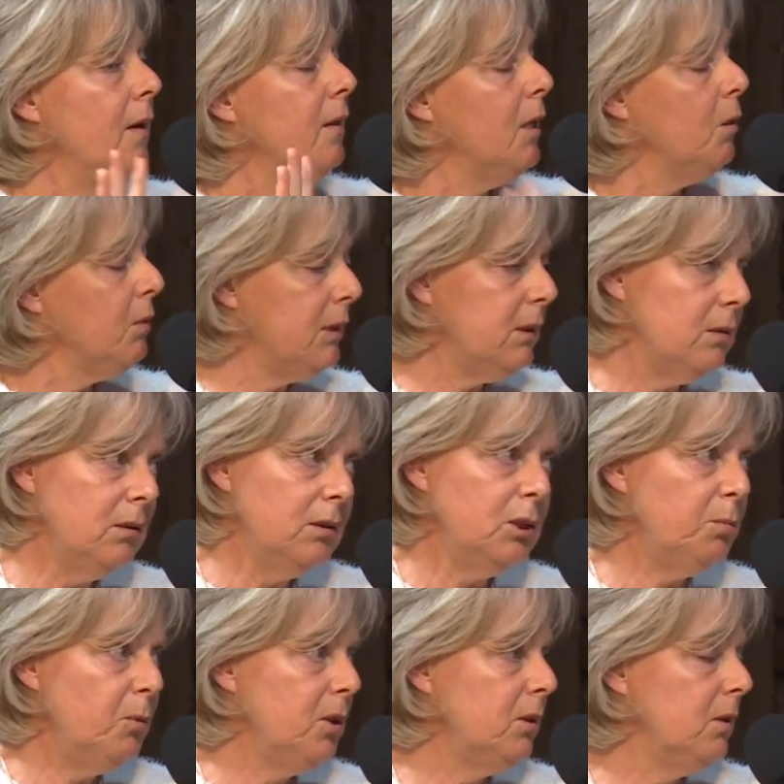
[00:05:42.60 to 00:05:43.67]
There was still the
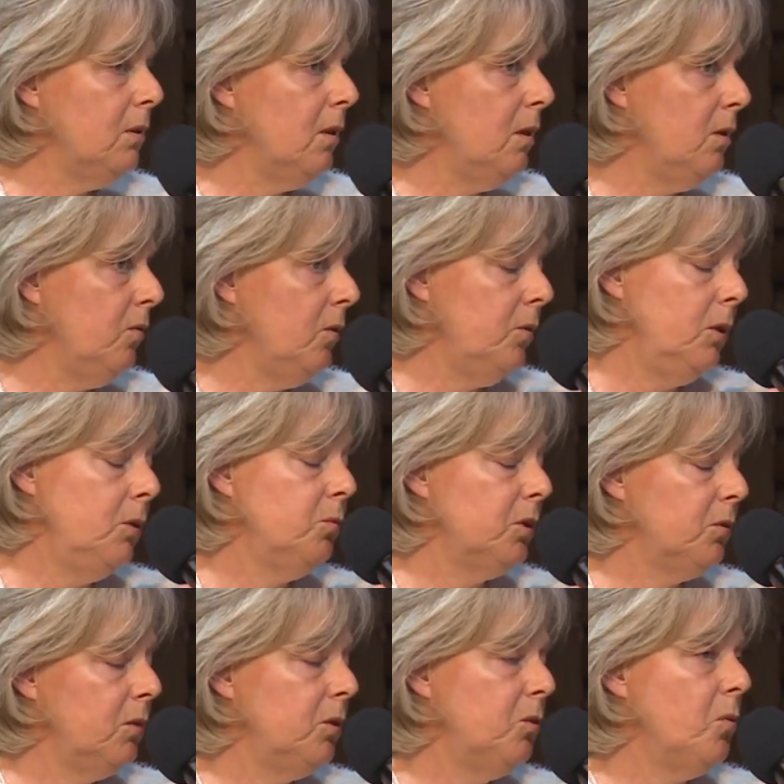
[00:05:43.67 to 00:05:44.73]
spots on the liver he
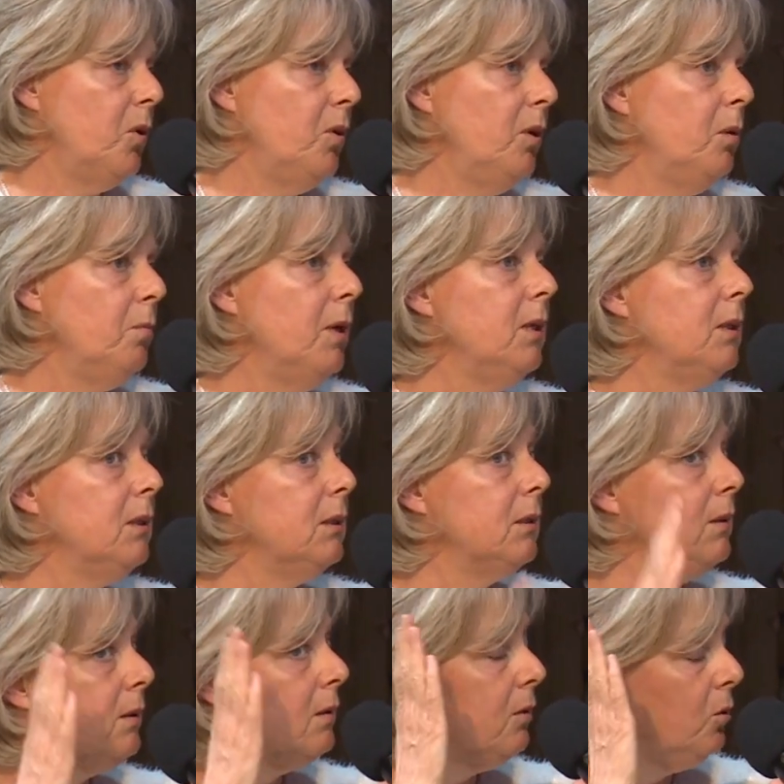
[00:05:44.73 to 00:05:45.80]
was very worried about. He
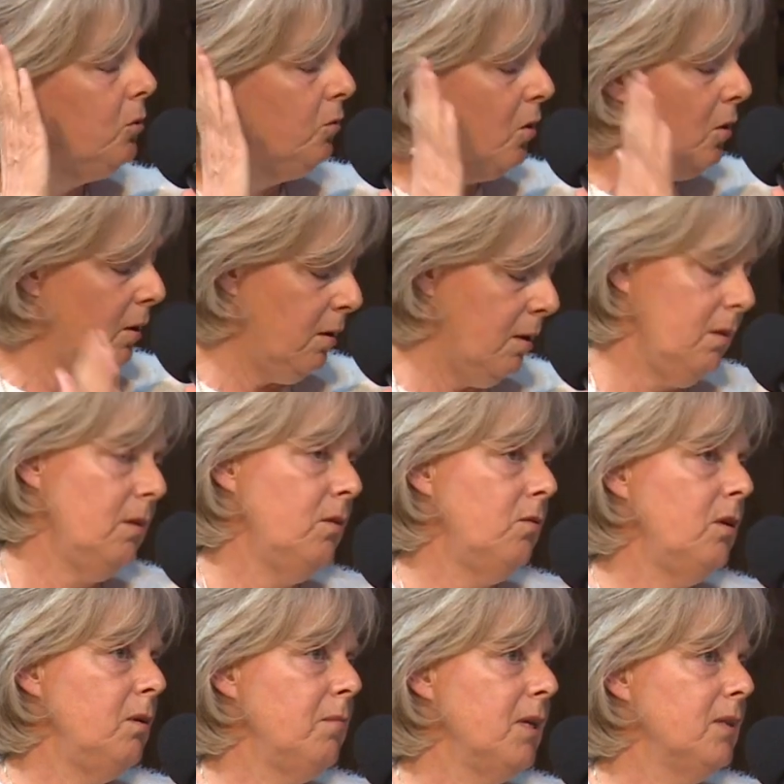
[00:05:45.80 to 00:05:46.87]
says, you've got another
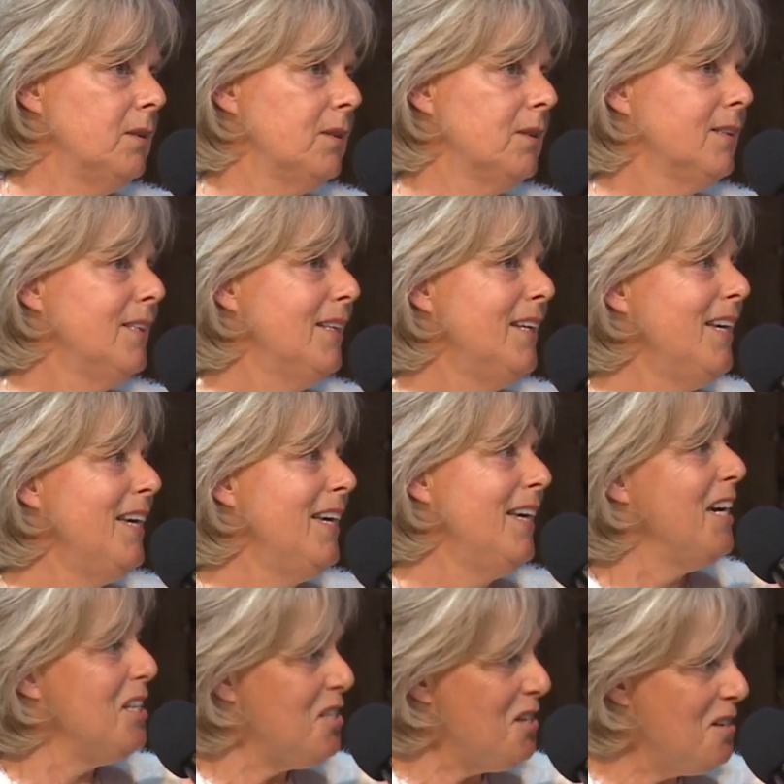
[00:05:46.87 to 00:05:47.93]
3 months.
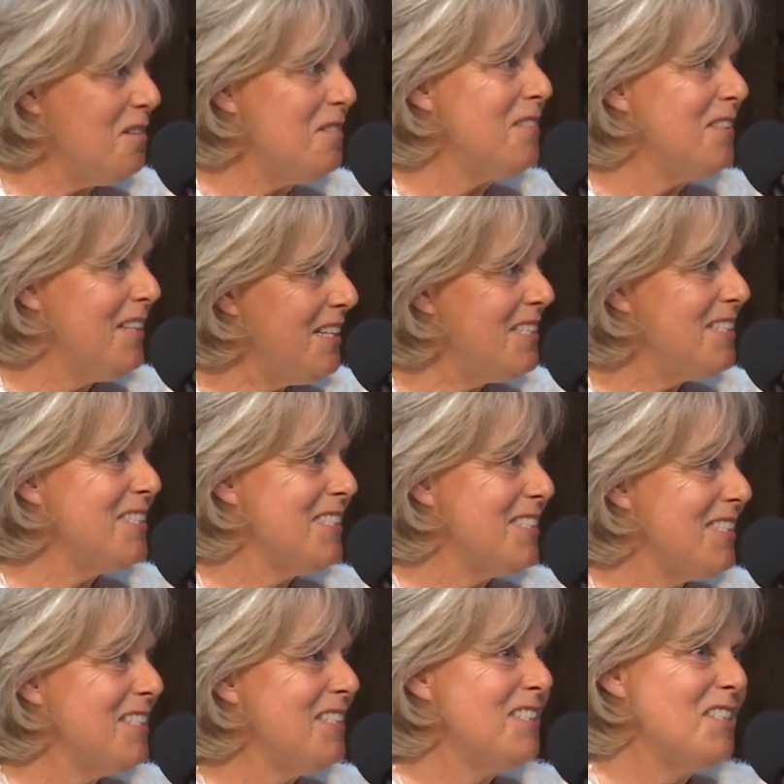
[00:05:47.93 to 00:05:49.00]
And yeah, that is
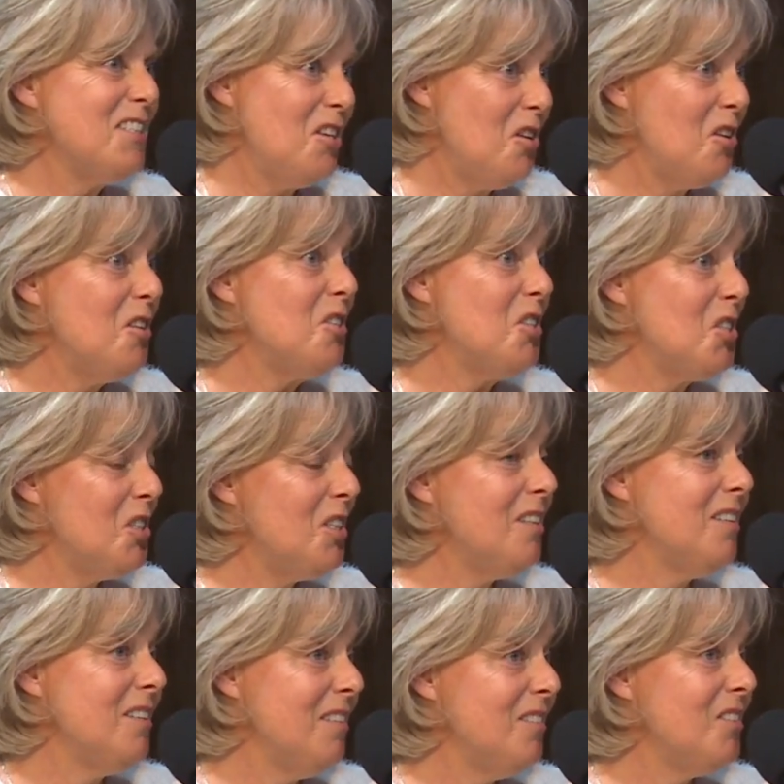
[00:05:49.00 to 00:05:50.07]
since last
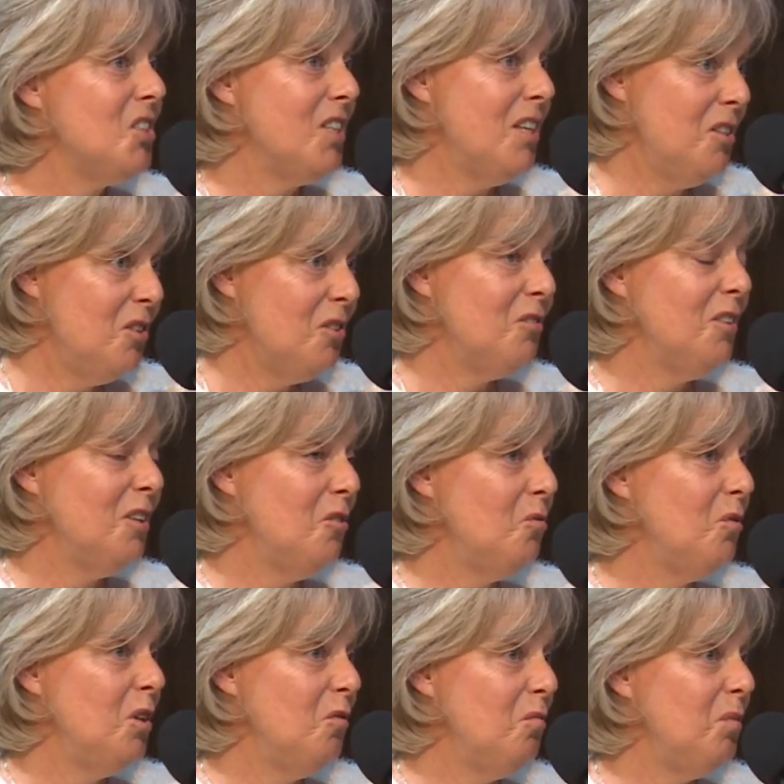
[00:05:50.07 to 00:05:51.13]
year, January,
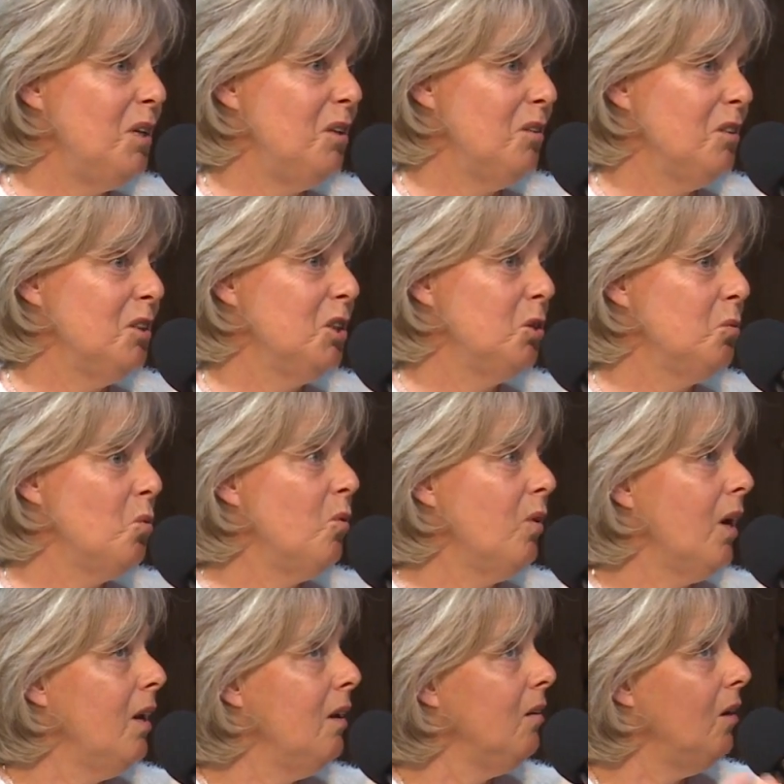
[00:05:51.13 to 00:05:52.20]
we've been on this walk.
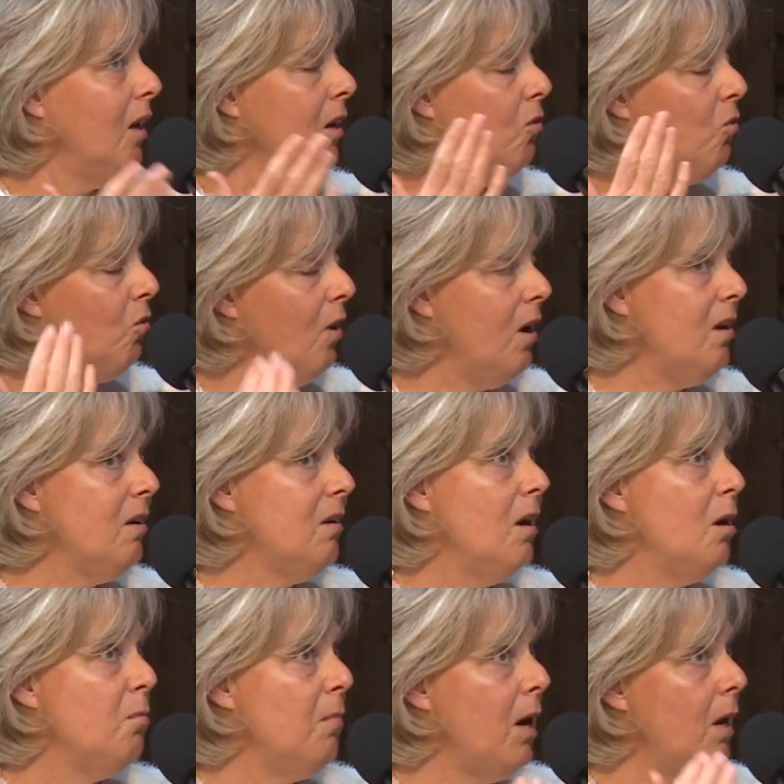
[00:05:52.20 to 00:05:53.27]
And right
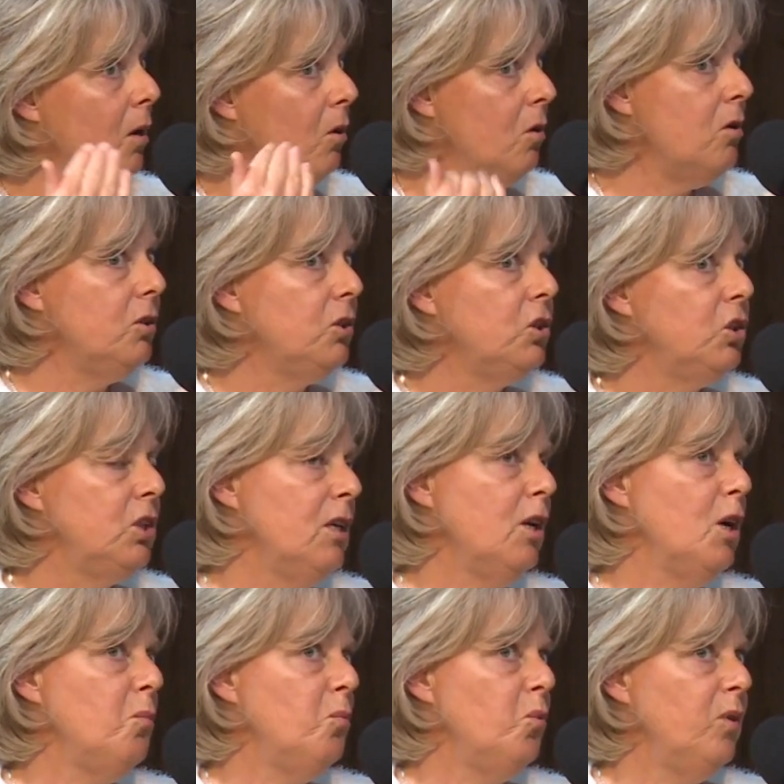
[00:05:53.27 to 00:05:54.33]
now, my last
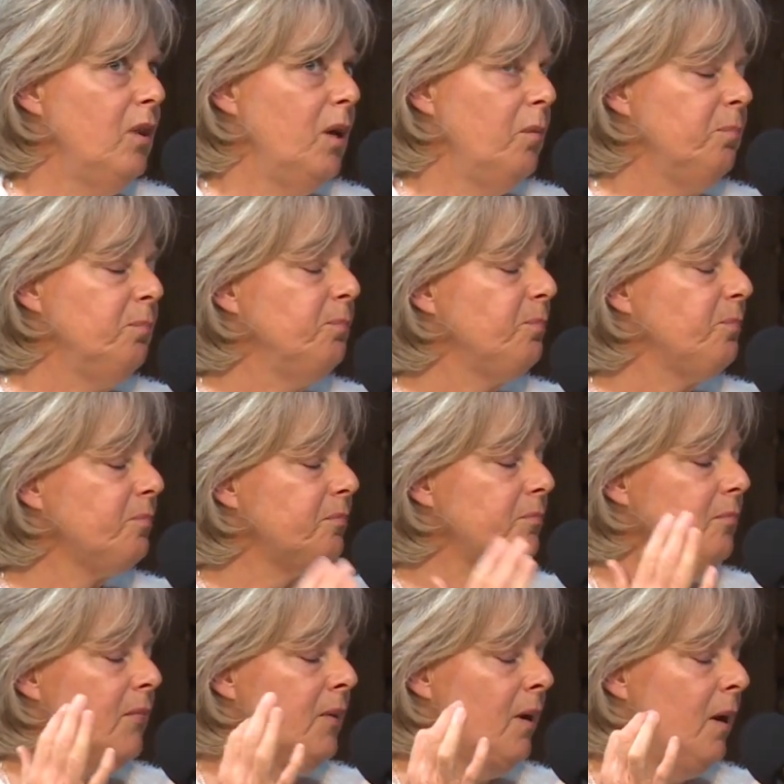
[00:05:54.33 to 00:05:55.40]
checkup with him,
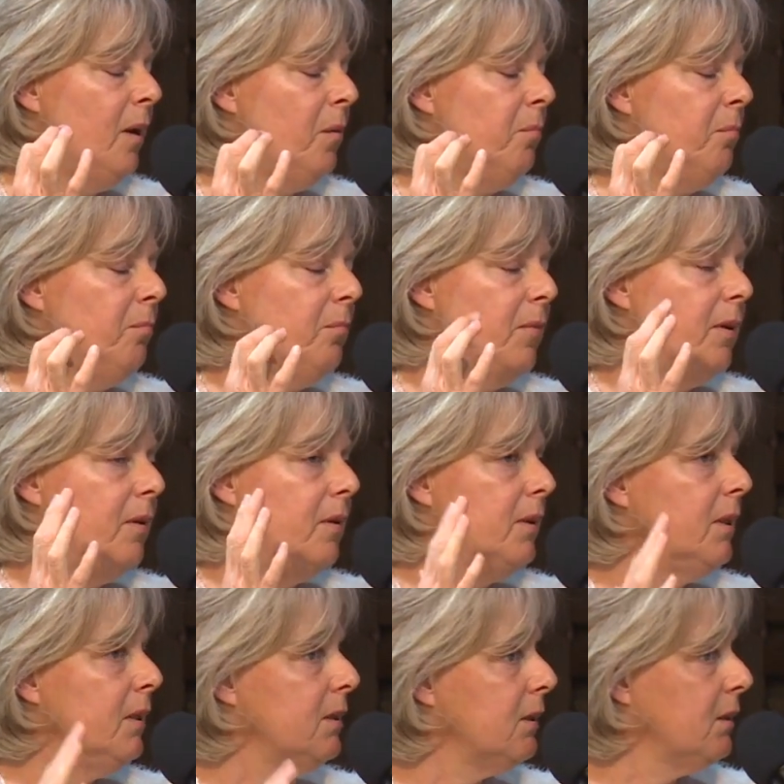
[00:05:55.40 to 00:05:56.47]

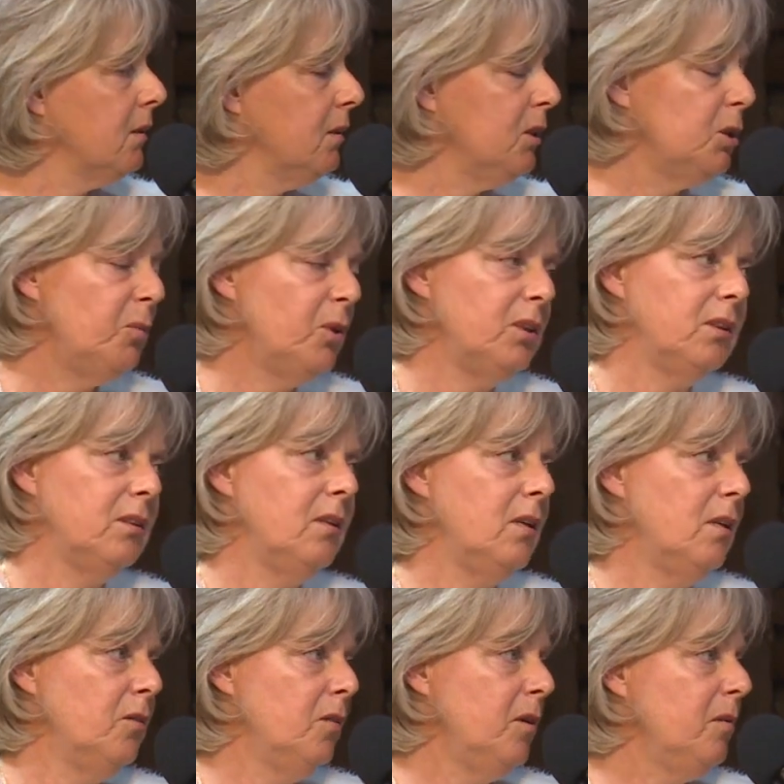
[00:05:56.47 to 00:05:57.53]
there's still spots on the
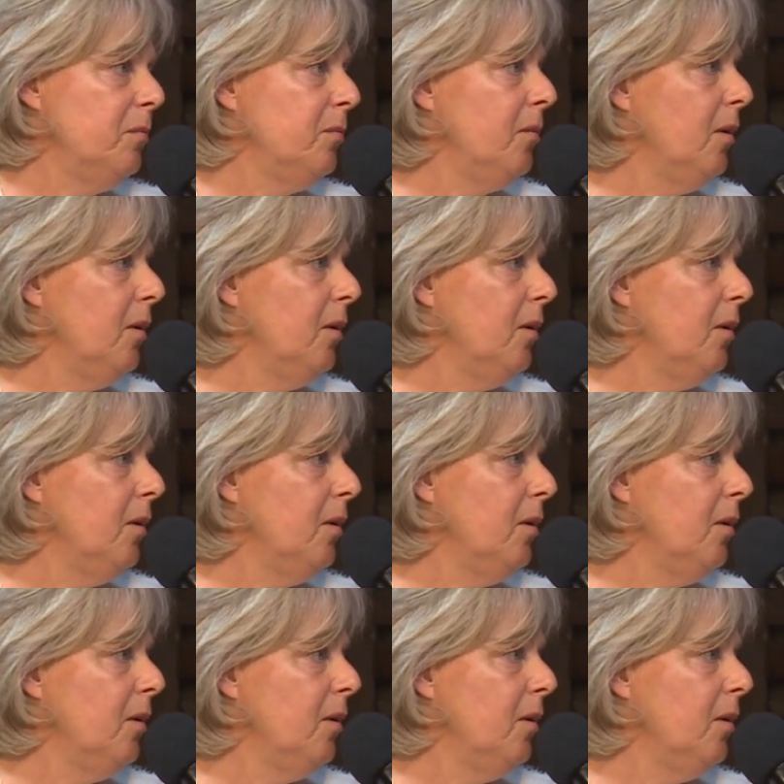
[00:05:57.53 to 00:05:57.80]
liver.